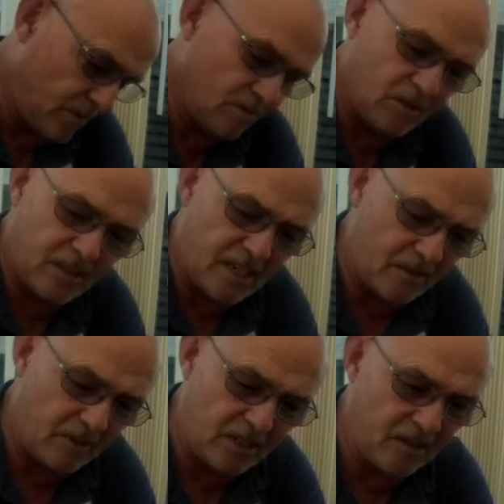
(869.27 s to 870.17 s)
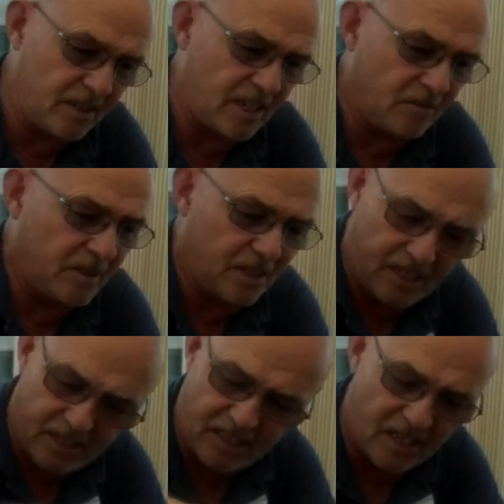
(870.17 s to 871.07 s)
Right, now we
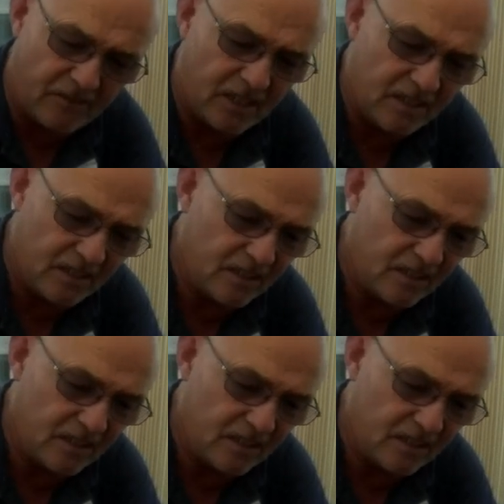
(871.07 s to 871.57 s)
need another.